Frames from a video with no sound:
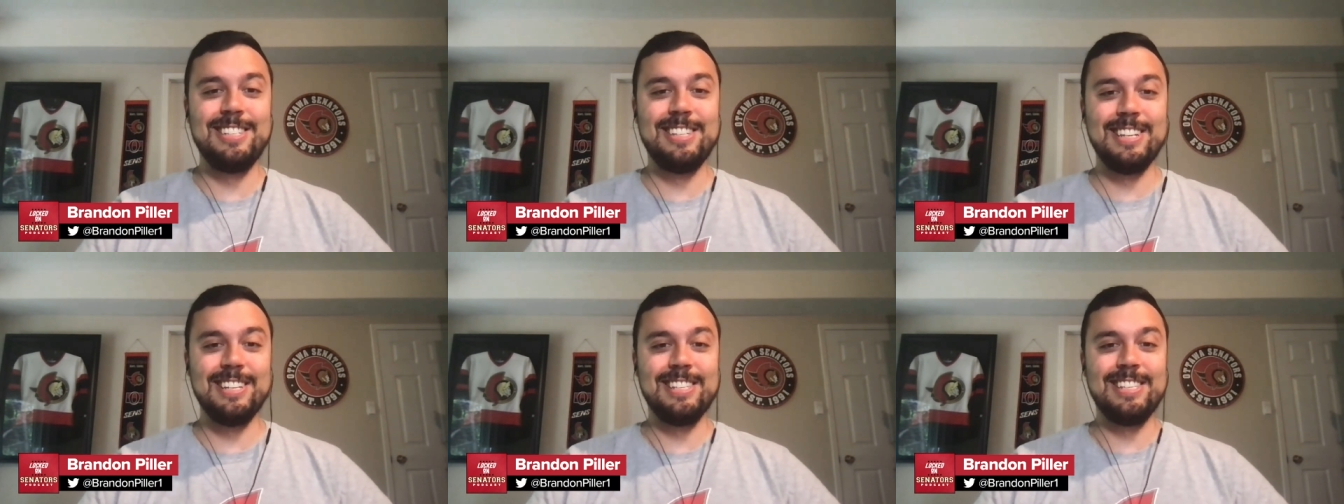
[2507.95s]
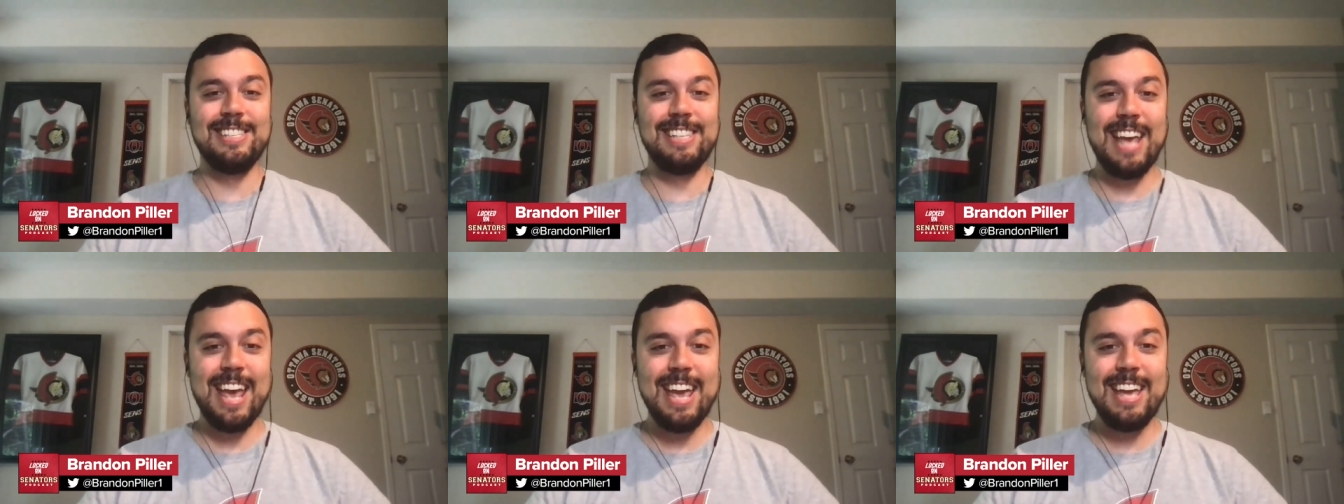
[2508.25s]
to
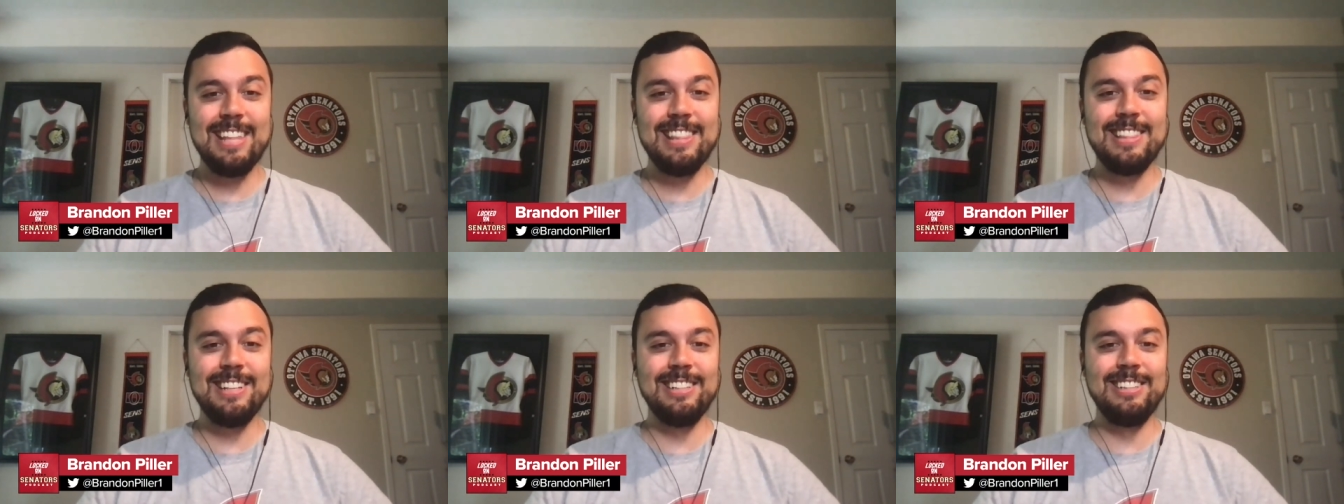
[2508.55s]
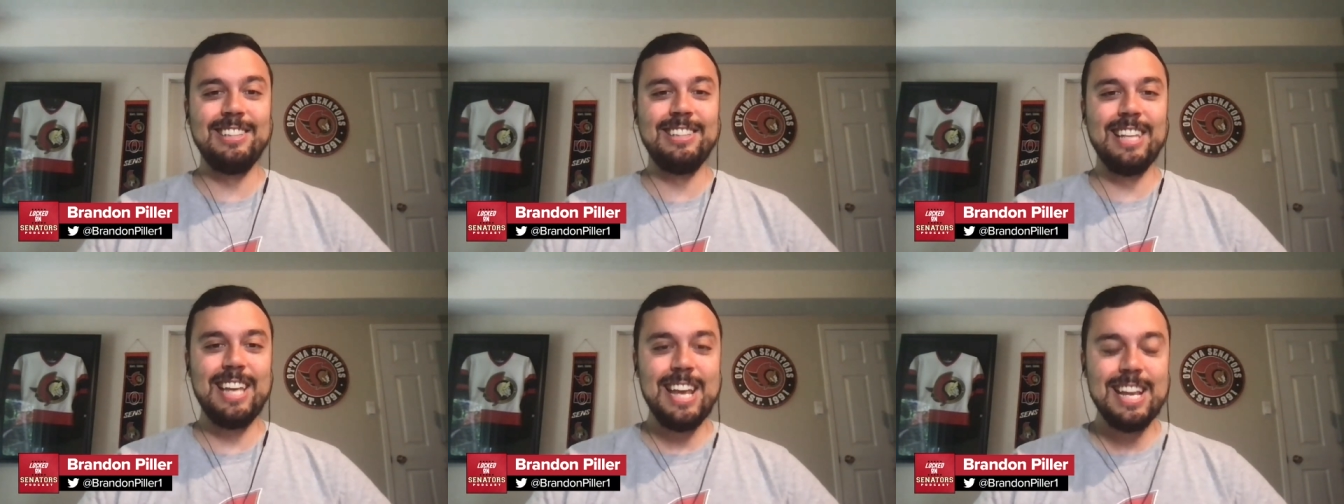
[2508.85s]
say the
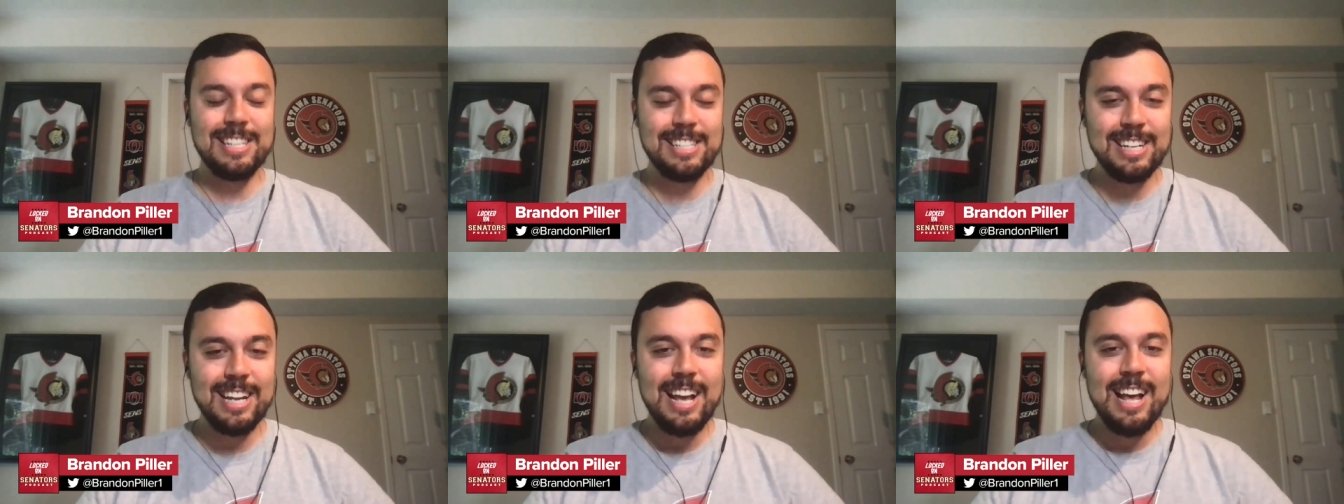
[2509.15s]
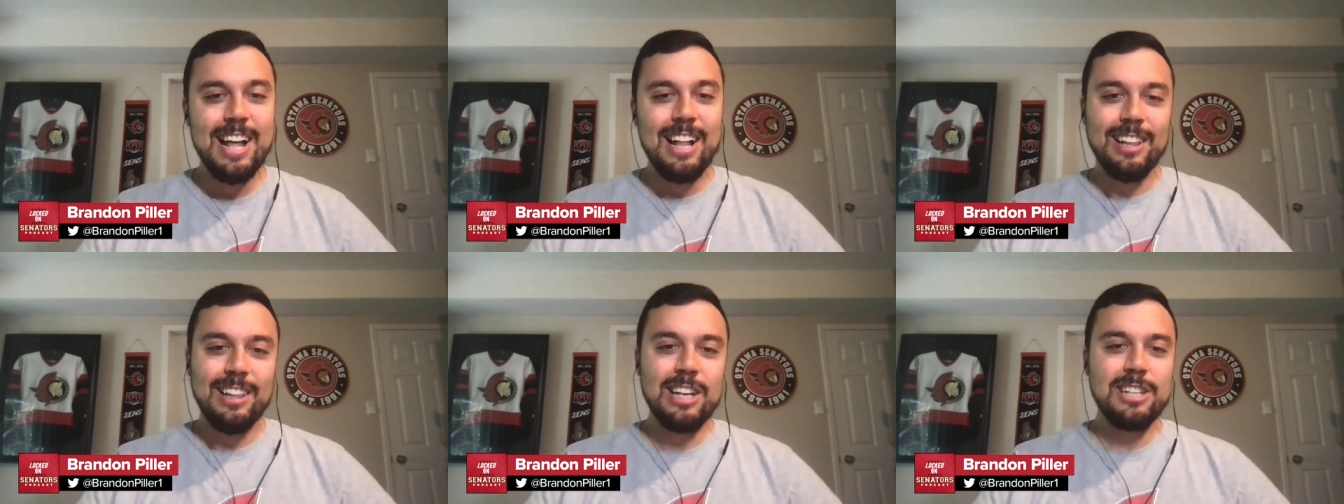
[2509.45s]
least.
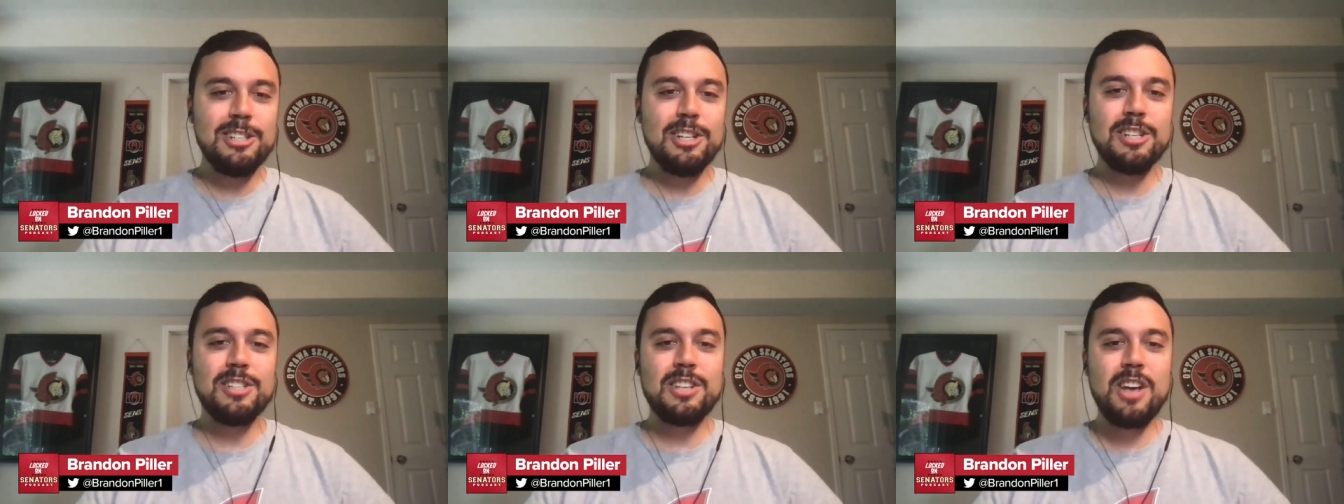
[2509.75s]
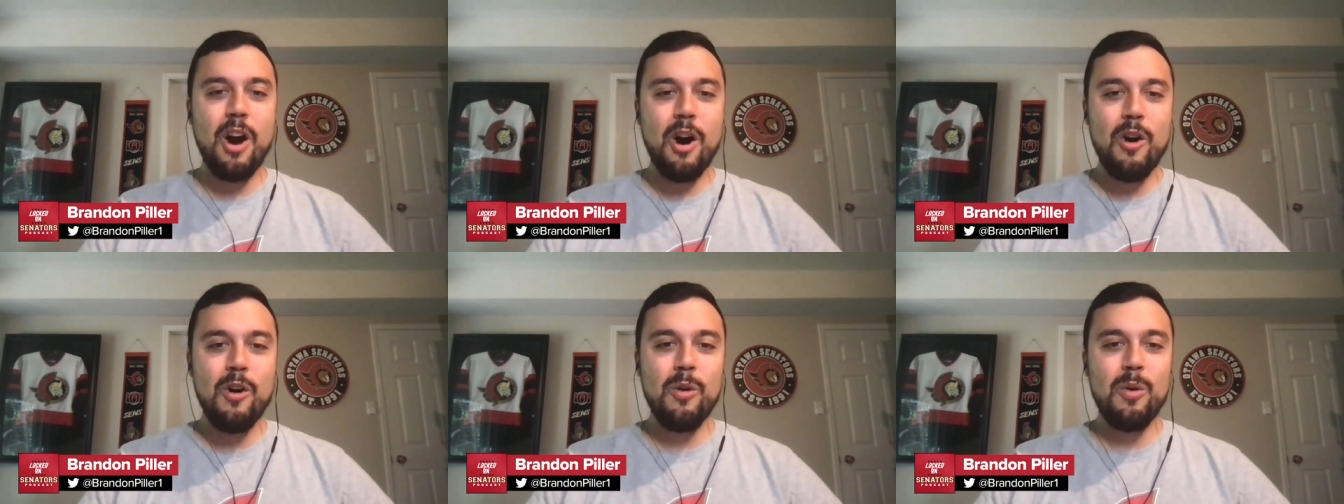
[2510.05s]
Let's just
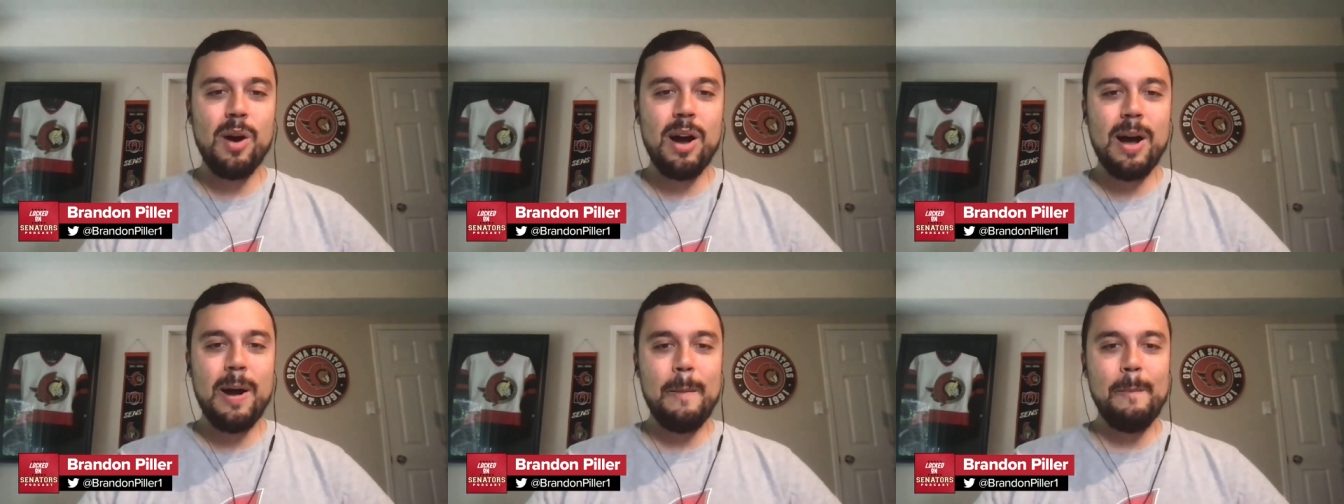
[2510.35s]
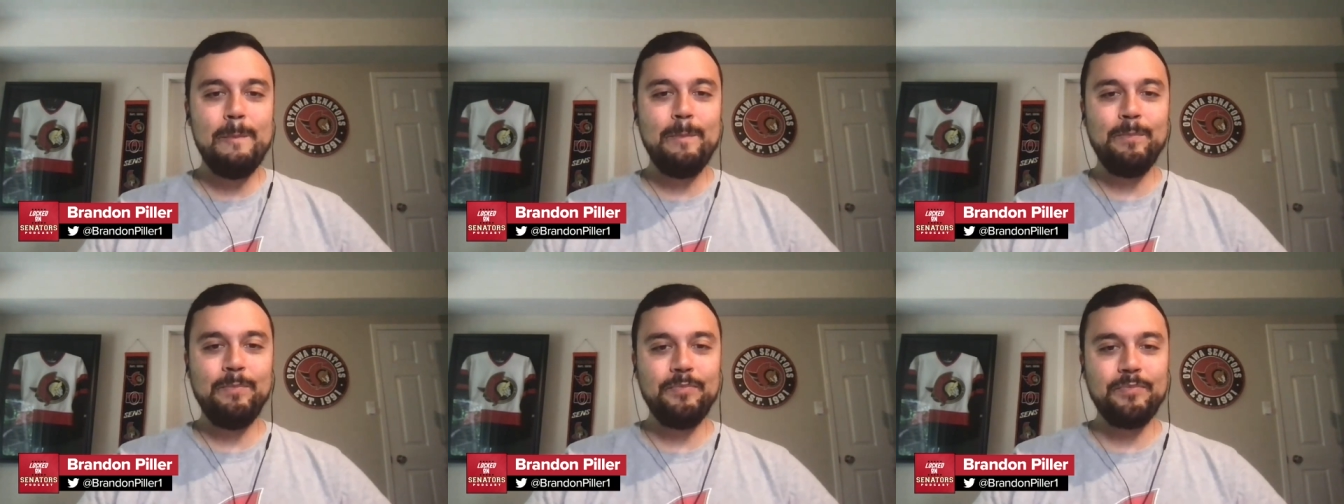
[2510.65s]
go.
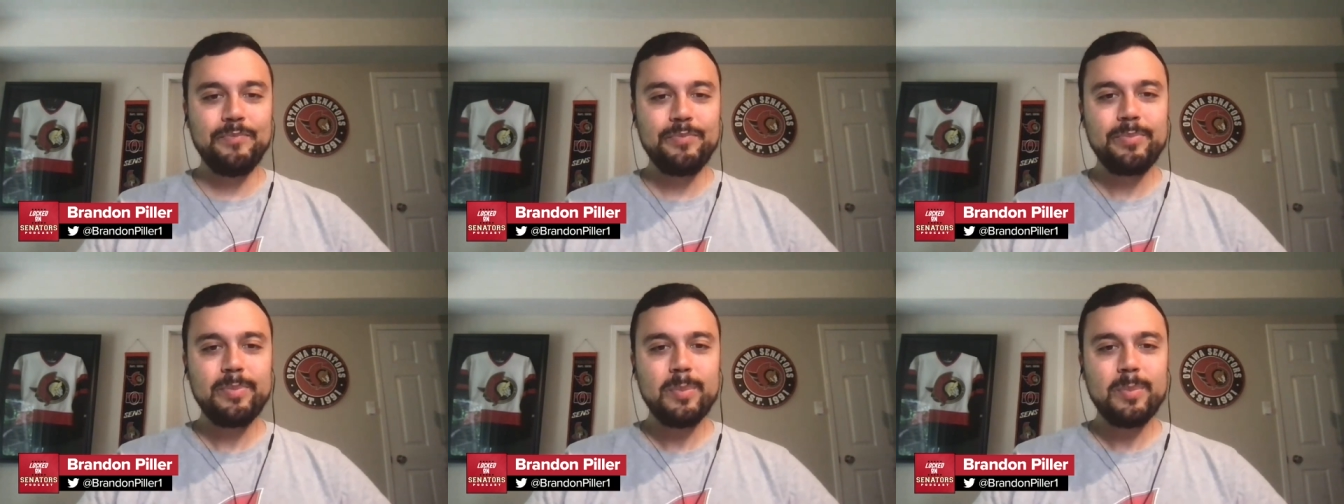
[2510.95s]
Um,